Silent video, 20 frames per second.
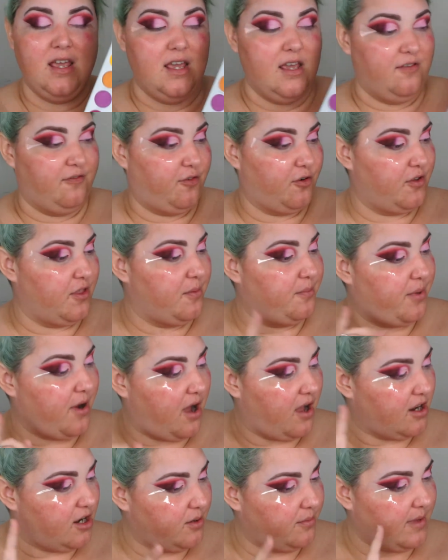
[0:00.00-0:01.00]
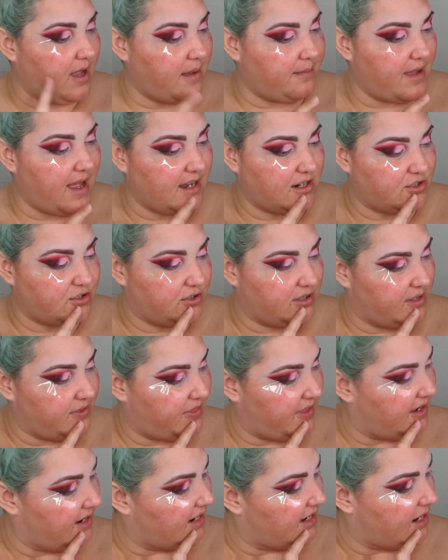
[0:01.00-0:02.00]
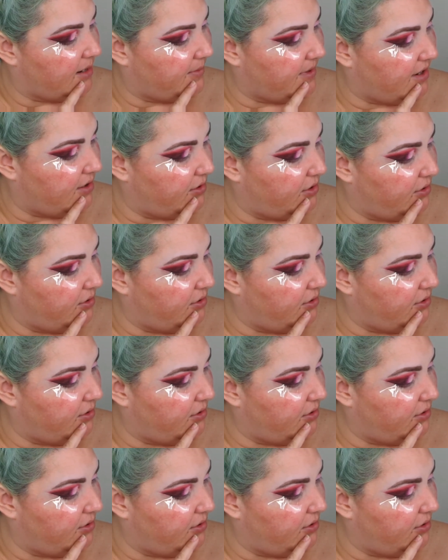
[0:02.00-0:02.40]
For the bottom, I'm actually thinking about